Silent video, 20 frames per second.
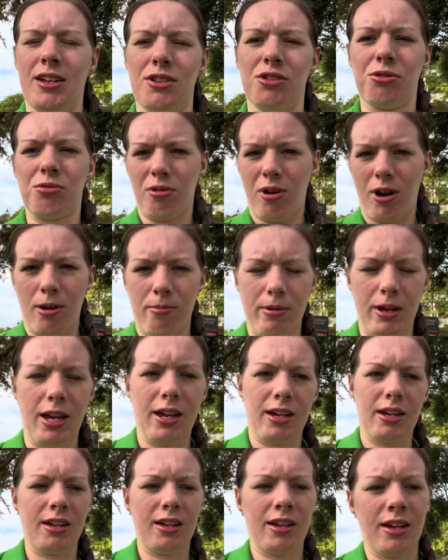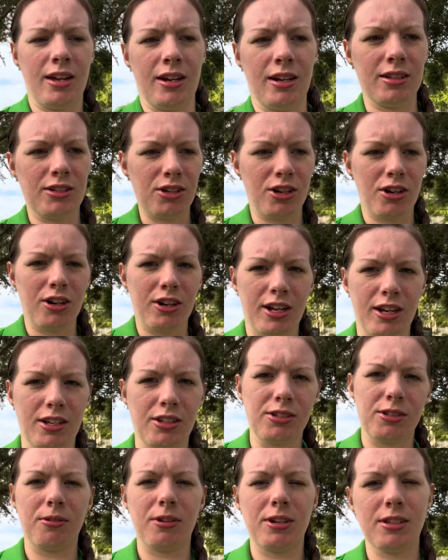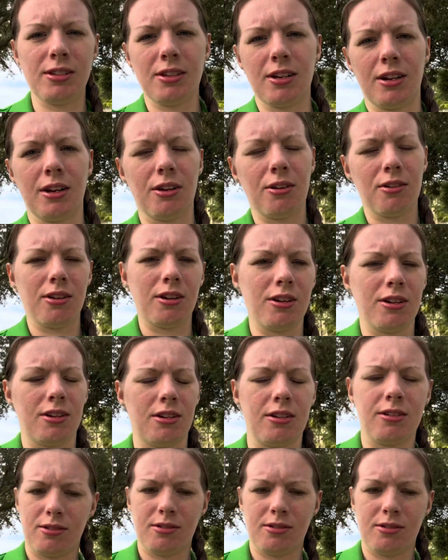throbbing and it's hurting, so he's going to go to